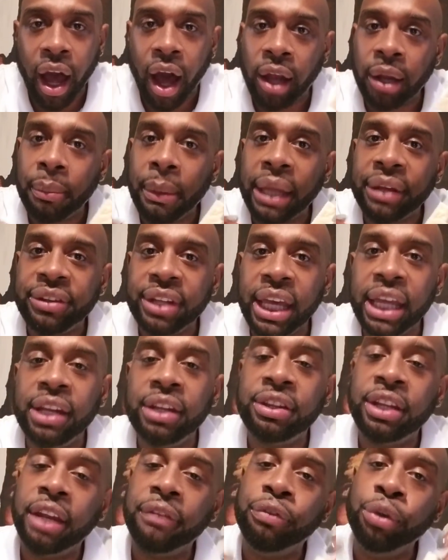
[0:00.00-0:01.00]
All I'm saying
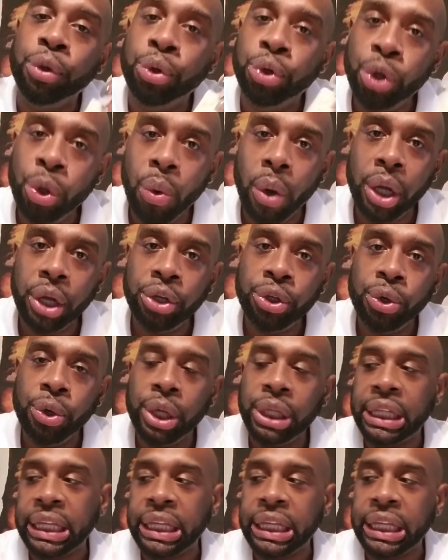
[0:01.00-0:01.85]
is that if you do want to do it,